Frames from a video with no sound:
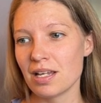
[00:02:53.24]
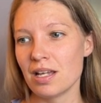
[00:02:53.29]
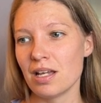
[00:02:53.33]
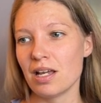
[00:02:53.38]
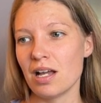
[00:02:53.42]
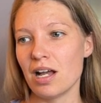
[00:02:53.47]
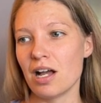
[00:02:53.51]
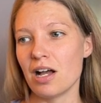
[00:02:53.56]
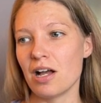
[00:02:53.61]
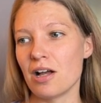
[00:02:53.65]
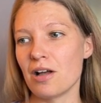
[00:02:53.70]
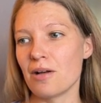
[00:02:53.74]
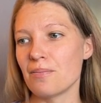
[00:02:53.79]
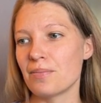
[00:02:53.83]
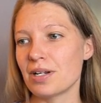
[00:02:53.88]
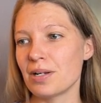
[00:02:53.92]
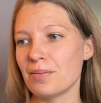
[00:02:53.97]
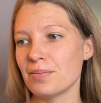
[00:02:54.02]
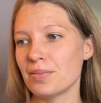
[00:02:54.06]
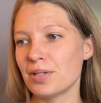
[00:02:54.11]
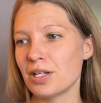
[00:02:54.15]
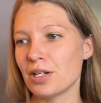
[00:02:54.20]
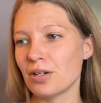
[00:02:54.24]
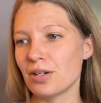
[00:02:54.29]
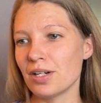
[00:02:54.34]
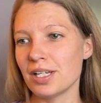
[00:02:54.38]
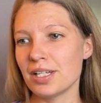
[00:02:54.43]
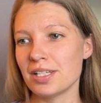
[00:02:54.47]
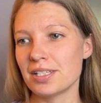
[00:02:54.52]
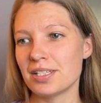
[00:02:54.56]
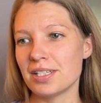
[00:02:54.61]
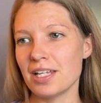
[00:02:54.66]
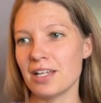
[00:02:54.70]
But I'm
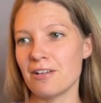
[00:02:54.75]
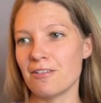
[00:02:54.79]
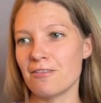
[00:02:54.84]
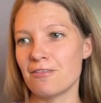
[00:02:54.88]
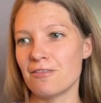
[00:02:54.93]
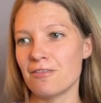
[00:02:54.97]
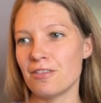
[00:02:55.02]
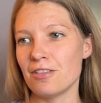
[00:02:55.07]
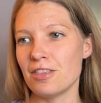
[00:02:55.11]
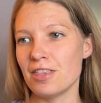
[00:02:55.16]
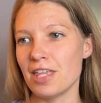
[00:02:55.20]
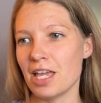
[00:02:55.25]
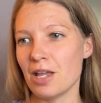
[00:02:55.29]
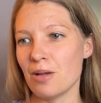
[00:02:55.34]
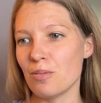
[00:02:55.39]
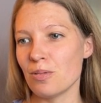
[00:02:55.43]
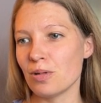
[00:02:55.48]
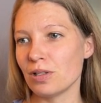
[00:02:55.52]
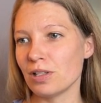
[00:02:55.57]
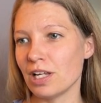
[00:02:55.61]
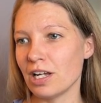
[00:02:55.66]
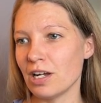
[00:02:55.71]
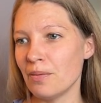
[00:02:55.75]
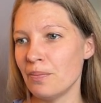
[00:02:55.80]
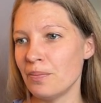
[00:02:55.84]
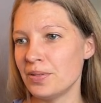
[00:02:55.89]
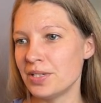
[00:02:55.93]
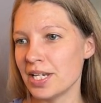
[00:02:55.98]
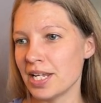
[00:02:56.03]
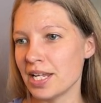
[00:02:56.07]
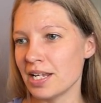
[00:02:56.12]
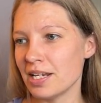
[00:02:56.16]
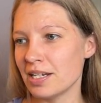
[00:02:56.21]
curious if they will
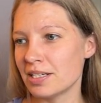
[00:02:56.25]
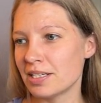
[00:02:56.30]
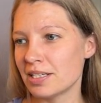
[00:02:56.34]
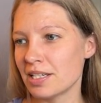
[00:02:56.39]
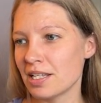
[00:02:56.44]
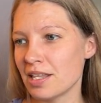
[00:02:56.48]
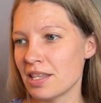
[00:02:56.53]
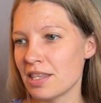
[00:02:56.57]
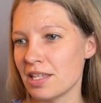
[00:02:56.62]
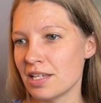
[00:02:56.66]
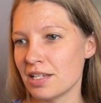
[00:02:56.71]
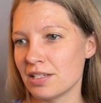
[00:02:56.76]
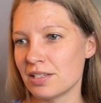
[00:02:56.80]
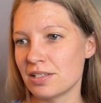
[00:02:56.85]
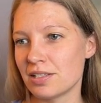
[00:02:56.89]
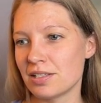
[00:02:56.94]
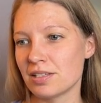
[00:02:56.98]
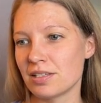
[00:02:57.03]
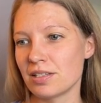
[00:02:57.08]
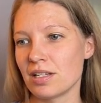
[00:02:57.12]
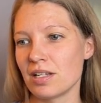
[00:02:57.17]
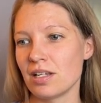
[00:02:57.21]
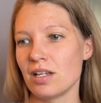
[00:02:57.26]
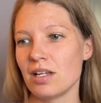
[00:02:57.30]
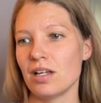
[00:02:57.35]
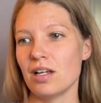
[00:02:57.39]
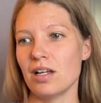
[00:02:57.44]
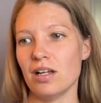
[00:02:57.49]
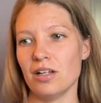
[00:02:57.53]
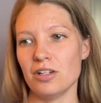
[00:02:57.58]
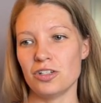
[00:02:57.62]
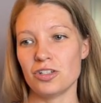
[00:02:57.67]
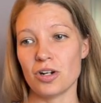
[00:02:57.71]
update this
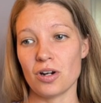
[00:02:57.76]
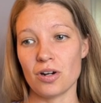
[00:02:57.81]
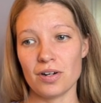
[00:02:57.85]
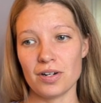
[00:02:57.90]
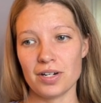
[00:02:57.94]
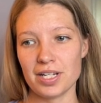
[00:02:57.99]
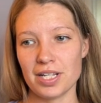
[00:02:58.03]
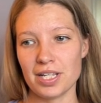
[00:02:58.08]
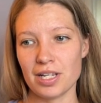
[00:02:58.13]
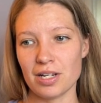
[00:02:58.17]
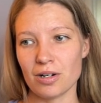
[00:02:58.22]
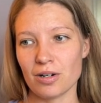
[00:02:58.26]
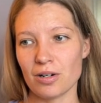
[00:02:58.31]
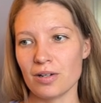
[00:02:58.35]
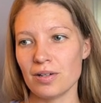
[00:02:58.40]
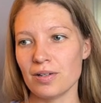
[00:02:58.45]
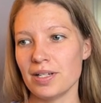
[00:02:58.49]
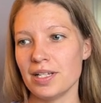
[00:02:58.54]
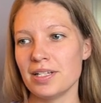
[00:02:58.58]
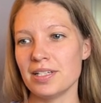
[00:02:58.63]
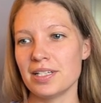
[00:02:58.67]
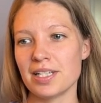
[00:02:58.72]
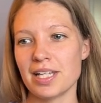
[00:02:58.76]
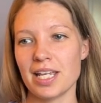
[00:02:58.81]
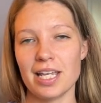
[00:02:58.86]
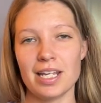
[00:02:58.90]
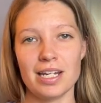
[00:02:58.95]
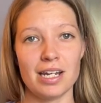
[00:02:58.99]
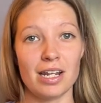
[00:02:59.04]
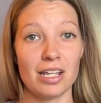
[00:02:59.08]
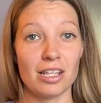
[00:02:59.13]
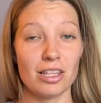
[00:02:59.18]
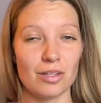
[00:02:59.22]
chart here
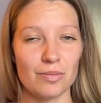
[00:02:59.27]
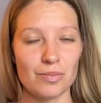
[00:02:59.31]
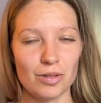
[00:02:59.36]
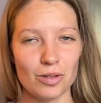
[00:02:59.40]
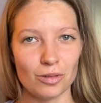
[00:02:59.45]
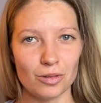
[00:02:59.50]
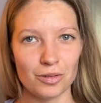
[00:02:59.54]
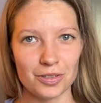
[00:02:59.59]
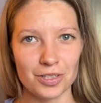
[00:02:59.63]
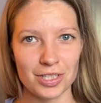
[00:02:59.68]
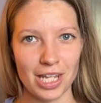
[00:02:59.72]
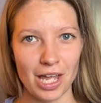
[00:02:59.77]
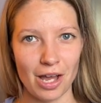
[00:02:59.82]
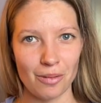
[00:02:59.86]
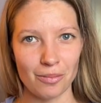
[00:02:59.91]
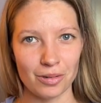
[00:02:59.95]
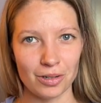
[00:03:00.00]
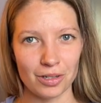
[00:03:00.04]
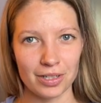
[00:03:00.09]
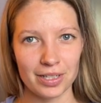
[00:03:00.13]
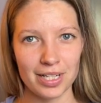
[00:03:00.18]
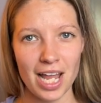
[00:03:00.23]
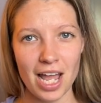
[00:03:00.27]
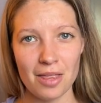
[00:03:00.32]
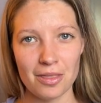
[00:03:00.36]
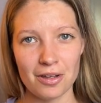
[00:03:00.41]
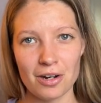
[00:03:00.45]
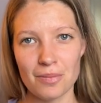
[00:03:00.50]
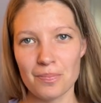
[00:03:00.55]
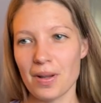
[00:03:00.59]
indicating the mules that were gathered.